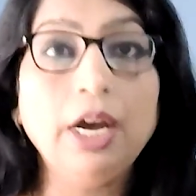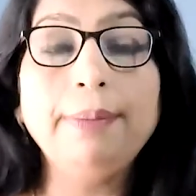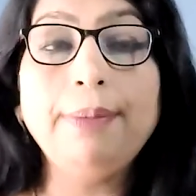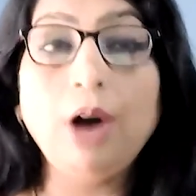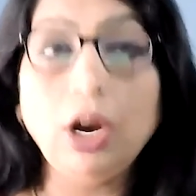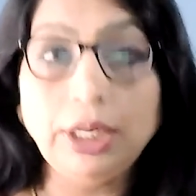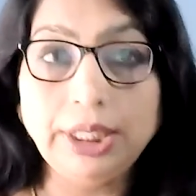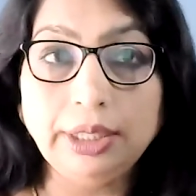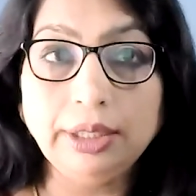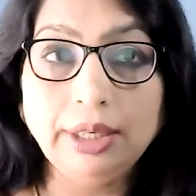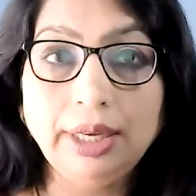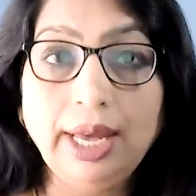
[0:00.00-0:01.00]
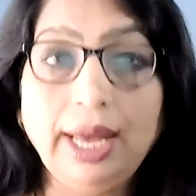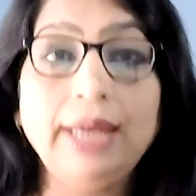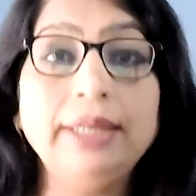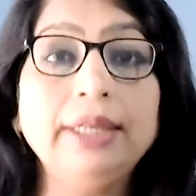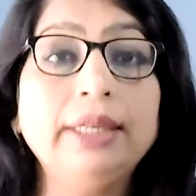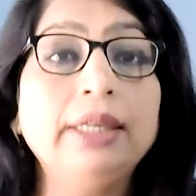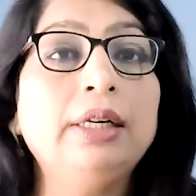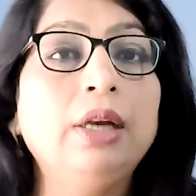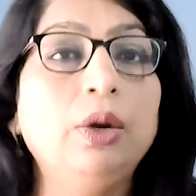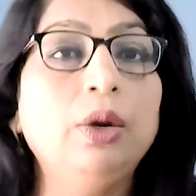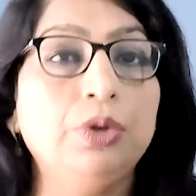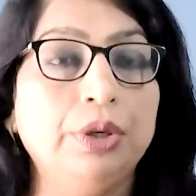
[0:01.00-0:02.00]
A body and a
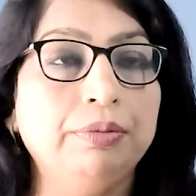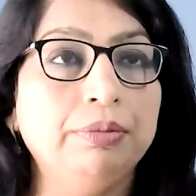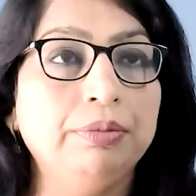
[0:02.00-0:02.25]
conclusion,